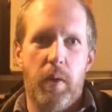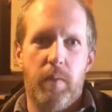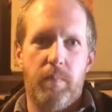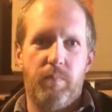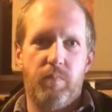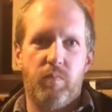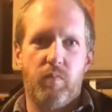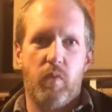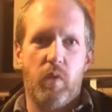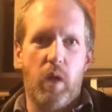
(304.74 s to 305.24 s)
But
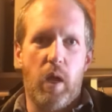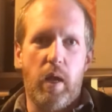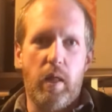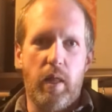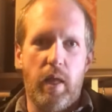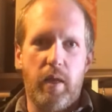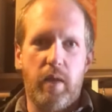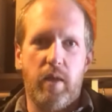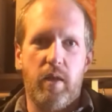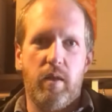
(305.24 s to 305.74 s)
I
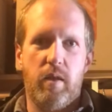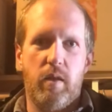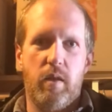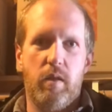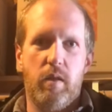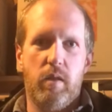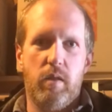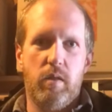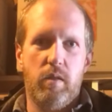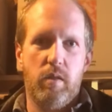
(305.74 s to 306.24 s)
like it.
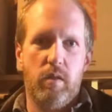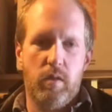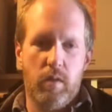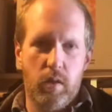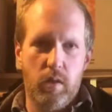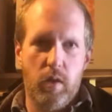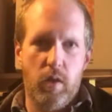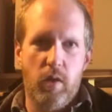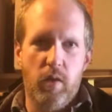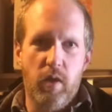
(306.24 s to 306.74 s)

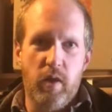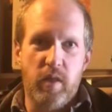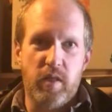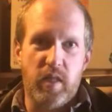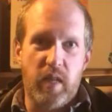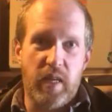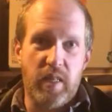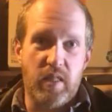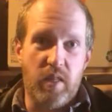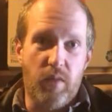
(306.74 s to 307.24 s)

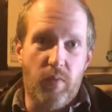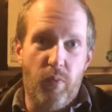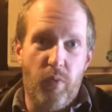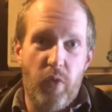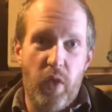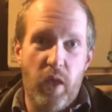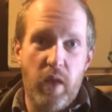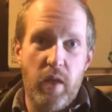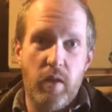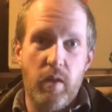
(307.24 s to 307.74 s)
It's nice and
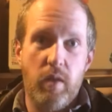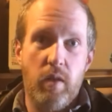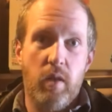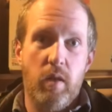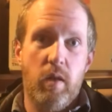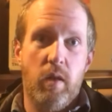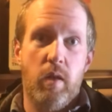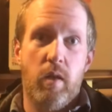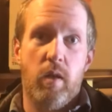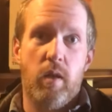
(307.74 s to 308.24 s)
thin.
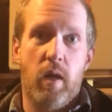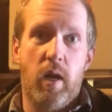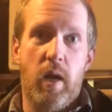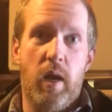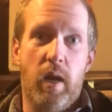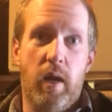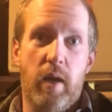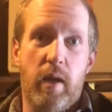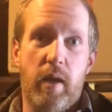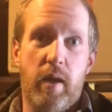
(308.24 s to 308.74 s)

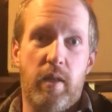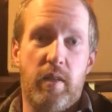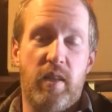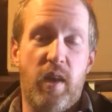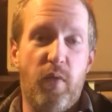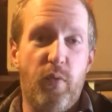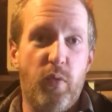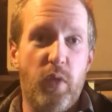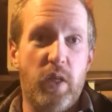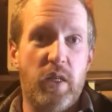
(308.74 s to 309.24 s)
It
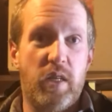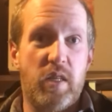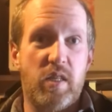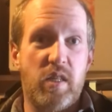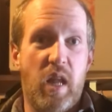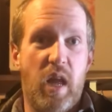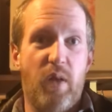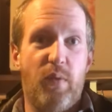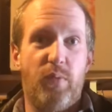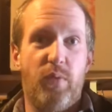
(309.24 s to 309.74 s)
definitely does
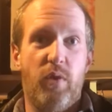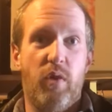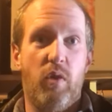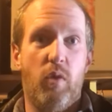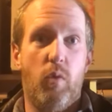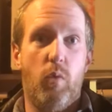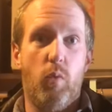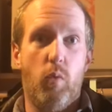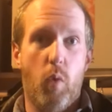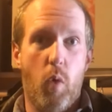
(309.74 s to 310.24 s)
not
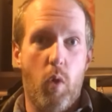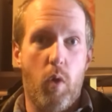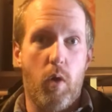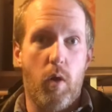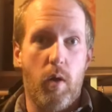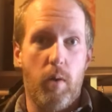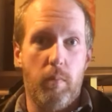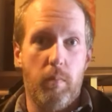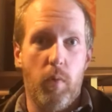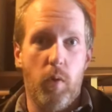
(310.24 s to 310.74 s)
feel
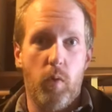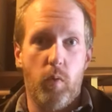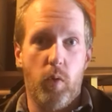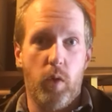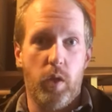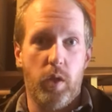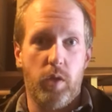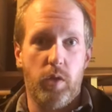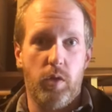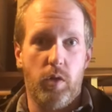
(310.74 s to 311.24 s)
warm
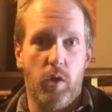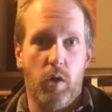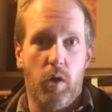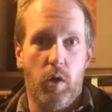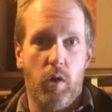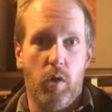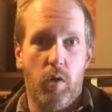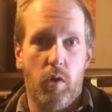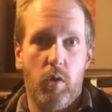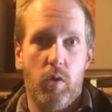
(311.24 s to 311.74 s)
when
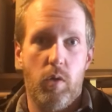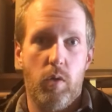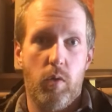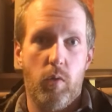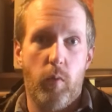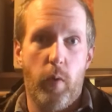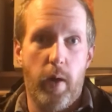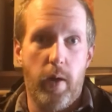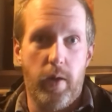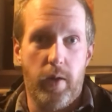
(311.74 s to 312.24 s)
you're
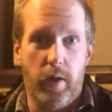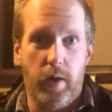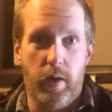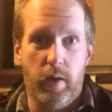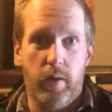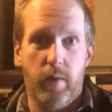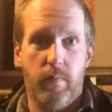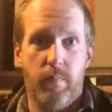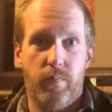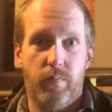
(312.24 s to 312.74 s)
wearing
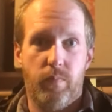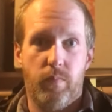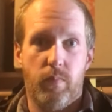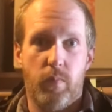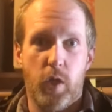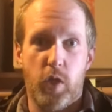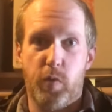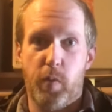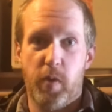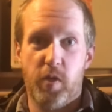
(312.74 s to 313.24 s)
it,
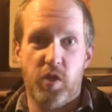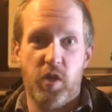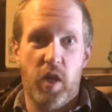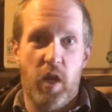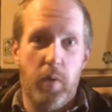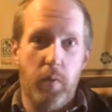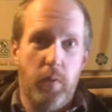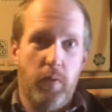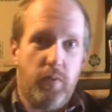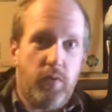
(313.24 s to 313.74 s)
especially
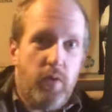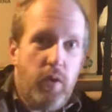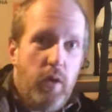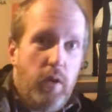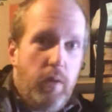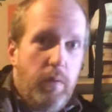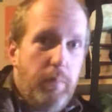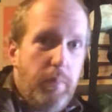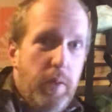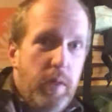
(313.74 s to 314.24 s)
not with
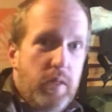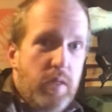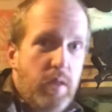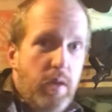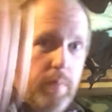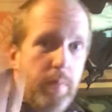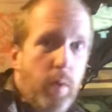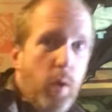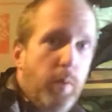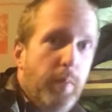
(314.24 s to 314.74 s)
the pit
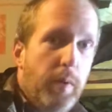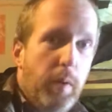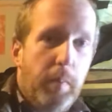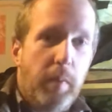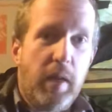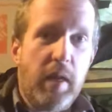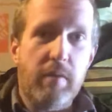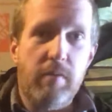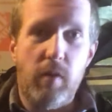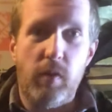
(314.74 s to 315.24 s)
zip open.
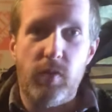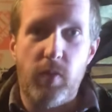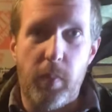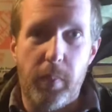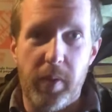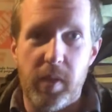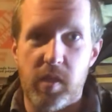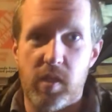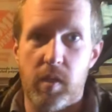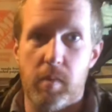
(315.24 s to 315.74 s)
But even if the
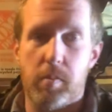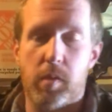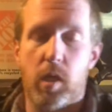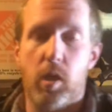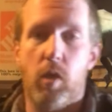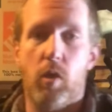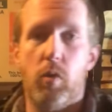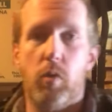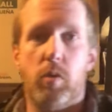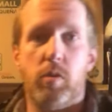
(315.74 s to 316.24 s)
pit zip's
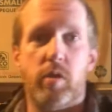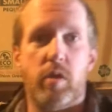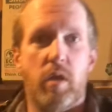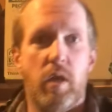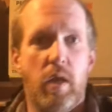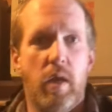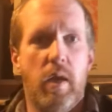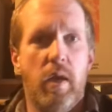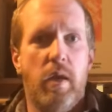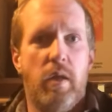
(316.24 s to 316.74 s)
closed,
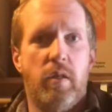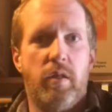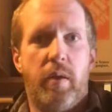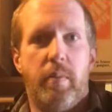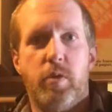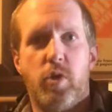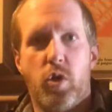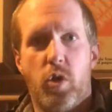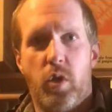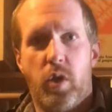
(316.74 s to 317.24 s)

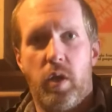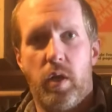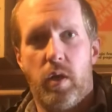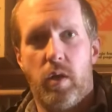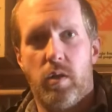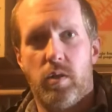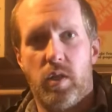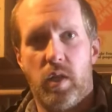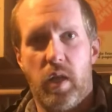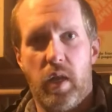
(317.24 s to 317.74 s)
temperature
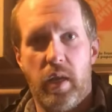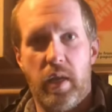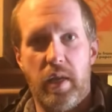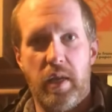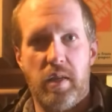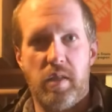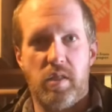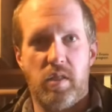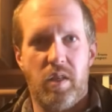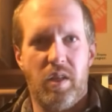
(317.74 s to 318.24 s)
here
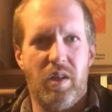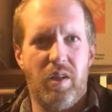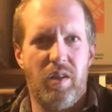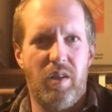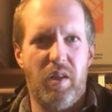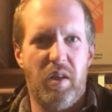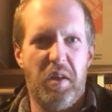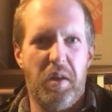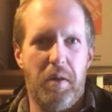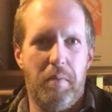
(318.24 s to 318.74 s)
today is
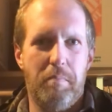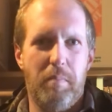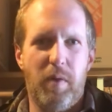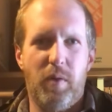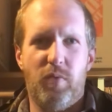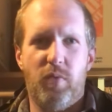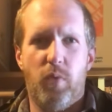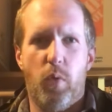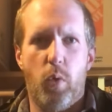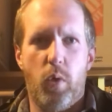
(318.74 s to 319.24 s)

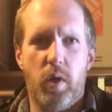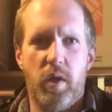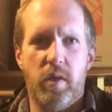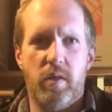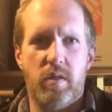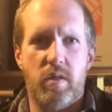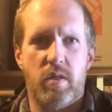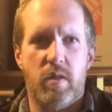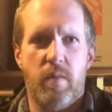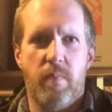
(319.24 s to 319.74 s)
mid
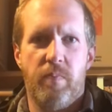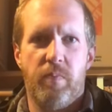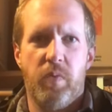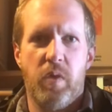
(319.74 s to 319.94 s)
40s,